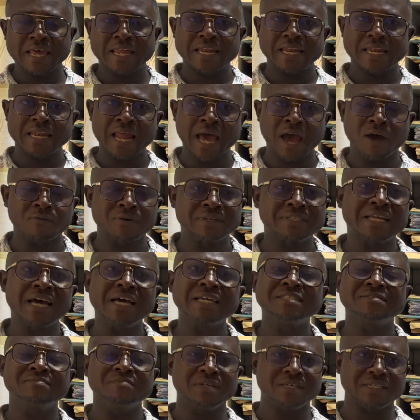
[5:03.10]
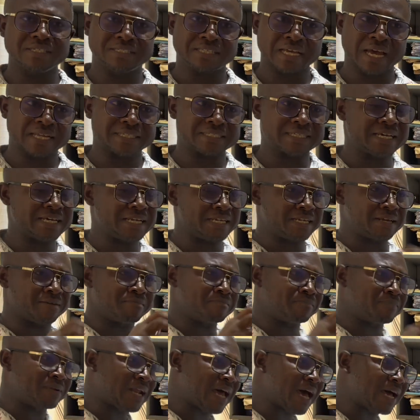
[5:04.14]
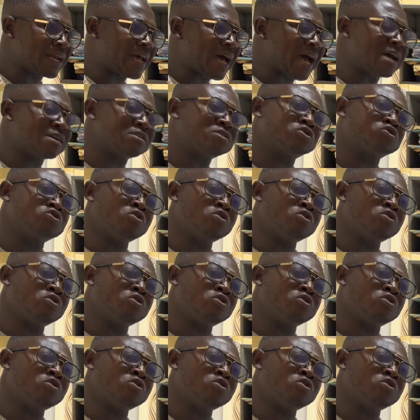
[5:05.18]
Now, that means that the blood has